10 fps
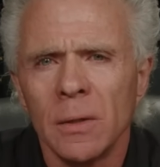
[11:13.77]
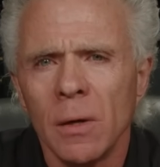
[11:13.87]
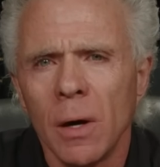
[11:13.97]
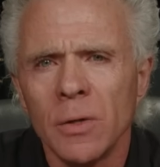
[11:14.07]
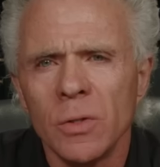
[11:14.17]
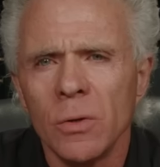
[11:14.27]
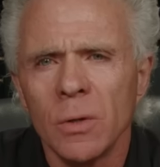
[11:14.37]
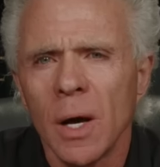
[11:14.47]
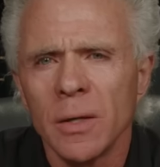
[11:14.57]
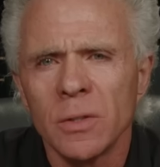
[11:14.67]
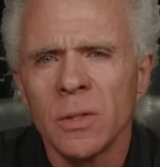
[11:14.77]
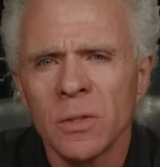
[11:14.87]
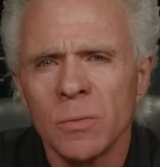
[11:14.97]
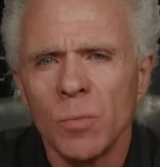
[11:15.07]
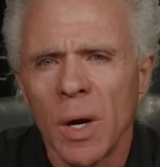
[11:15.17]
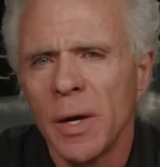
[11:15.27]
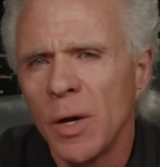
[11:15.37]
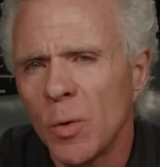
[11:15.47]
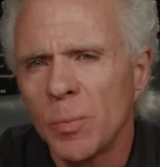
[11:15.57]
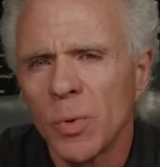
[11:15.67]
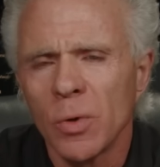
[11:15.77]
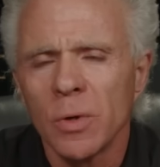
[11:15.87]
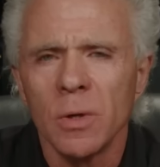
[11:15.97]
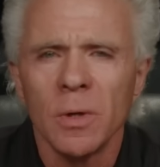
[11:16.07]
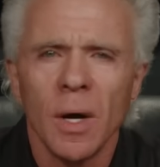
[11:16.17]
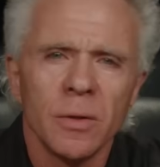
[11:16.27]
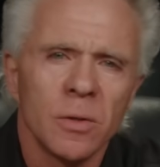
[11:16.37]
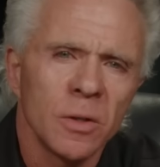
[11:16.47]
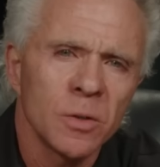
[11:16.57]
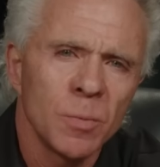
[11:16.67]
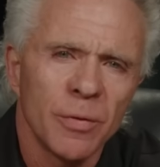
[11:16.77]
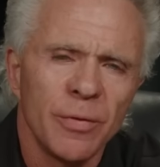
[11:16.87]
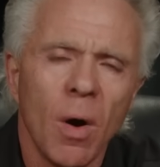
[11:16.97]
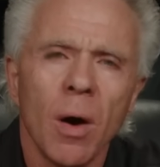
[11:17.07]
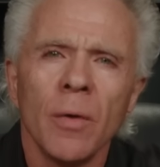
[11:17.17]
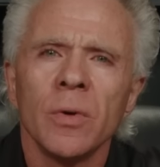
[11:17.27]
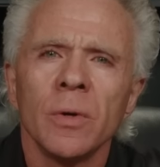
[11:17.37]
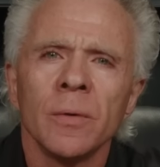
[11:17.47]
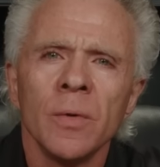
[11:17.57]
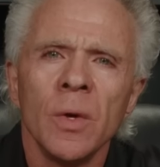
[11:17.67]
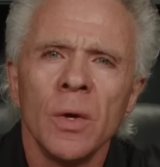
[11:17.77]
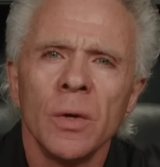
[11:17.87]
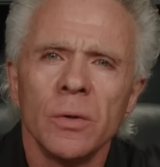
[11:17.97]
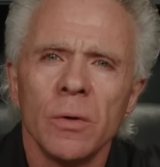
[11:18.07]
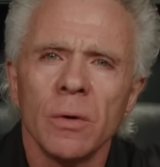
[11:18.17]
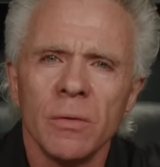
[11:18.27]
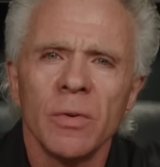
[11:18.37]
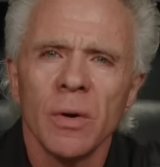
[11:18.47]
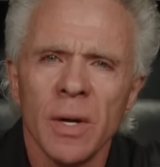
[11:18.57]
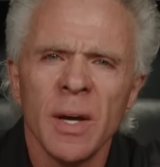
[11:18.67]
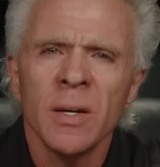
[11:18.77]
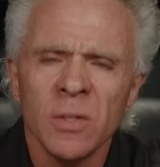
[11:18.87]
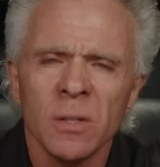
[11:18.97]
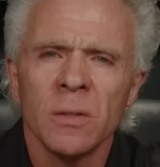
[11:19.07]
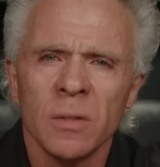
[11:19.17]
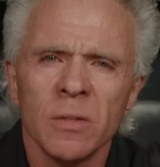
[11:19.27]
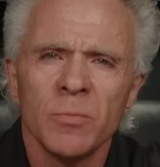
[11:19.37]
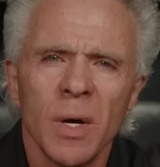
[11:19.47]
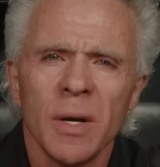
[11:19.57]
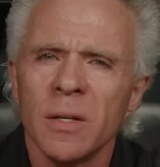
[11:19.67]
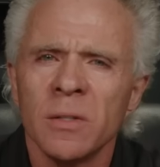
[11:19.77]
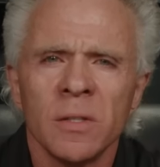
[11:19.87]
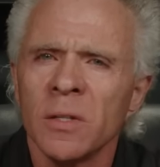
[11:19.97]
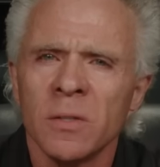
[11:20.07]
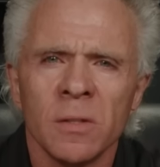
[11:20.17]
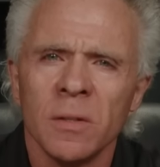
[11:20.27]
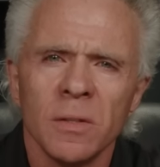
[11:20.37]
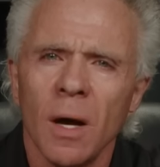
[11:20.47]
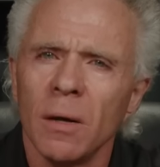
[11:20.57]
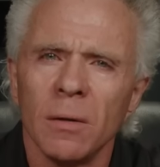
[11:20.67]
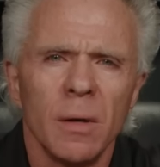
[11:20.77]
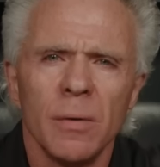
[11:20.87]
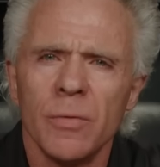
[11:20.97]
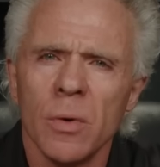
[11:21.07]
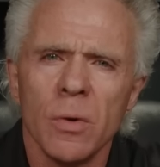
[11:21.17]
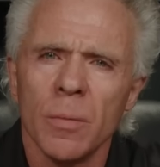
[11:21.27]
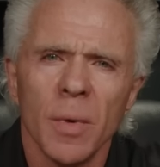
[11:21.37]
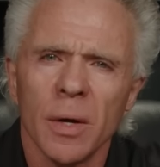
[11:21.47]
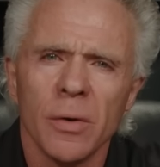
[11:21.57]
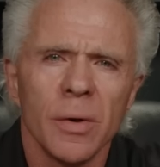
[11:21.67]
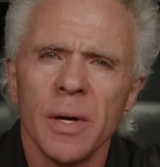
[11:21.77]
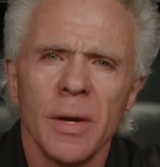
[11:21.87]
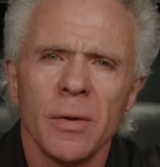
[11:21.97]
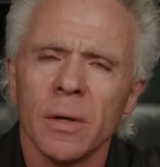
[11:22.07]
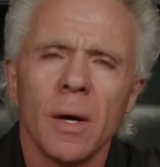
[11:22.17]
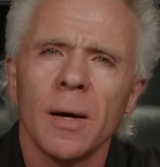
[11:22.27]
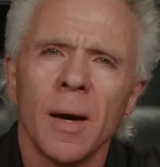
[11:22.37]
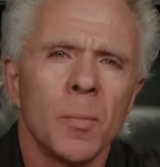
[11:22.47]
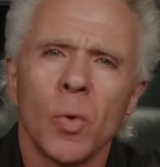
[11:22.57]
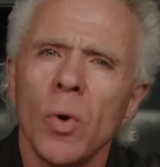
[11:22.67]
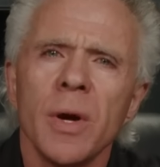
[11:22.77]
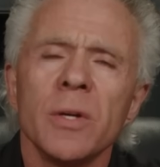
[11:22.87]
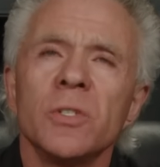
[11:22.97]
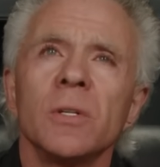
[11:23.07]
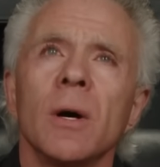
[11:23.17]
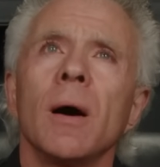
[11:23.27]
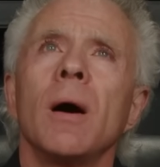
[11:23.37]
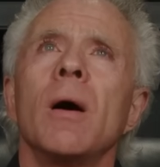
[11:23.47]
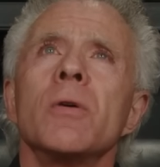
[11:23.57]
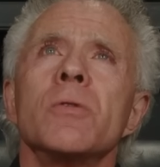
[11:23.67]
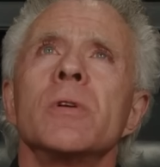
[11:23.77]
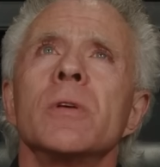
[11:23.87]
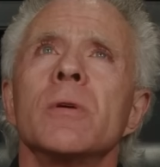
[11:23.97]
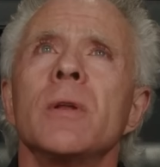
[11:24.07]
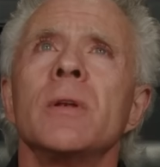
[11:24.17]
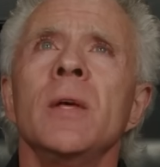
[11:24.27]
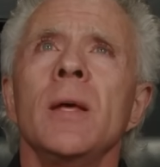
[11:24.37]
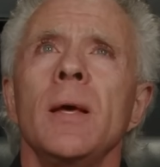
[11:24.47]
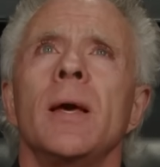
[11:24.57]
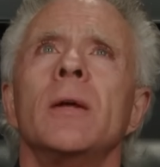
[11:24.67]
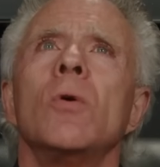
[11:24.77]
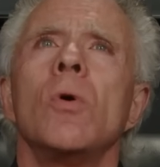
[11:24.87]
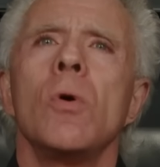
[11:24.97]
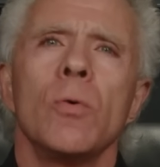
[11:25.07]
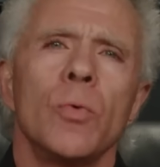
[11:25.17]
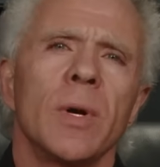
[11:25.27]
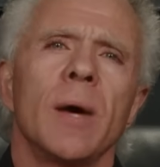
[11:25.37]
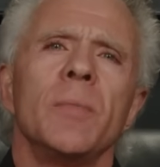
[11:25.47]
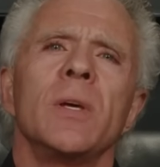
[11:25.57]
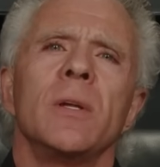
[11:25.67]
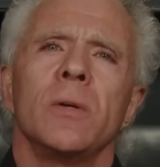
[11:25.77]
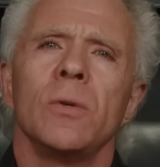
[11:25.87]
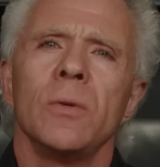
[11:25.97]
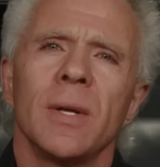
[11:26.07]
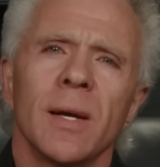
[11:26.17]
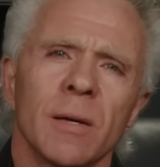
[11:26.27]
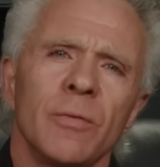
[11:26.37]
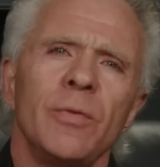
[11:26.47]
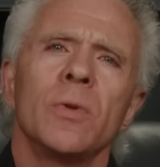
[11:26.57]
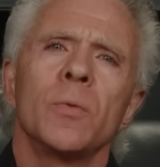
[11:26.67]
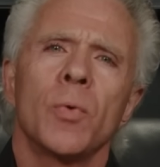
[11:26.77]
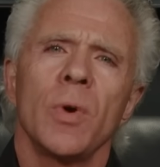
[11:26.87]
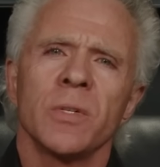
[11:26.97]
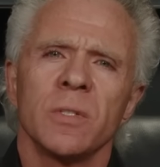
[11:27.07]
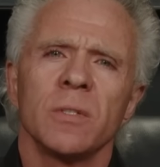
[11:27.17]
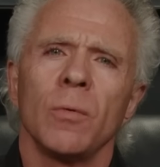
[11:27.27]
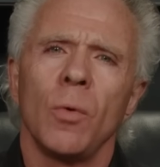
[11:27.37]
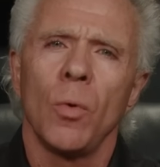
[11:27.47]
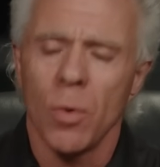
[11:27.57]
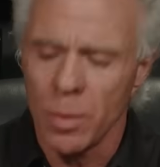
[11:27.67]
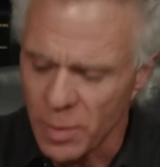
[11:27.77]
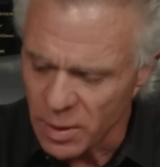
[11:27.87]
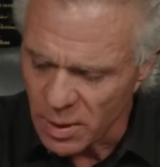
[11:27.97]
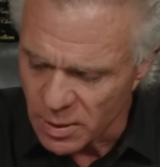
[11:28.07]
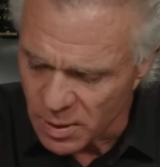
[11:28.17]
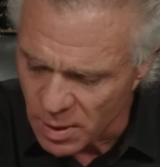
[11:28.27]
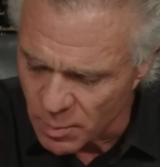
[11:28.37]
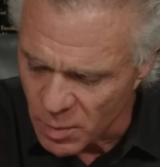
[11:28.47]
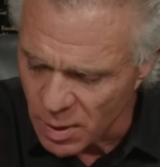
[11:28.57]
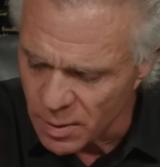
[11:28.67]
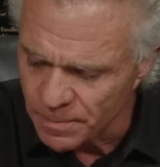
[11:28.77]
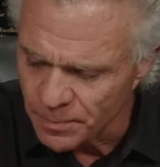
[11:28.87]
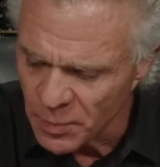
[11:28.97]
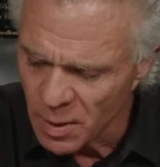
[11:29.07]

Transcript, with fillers: God, you're not just my helper, you're not just my father, you're the very essence of my existence. I love you. You're my creator, God. I praise you. I honor you. And, and oh, when I begin to do that, I can feel the presence of the Lord begin to come in.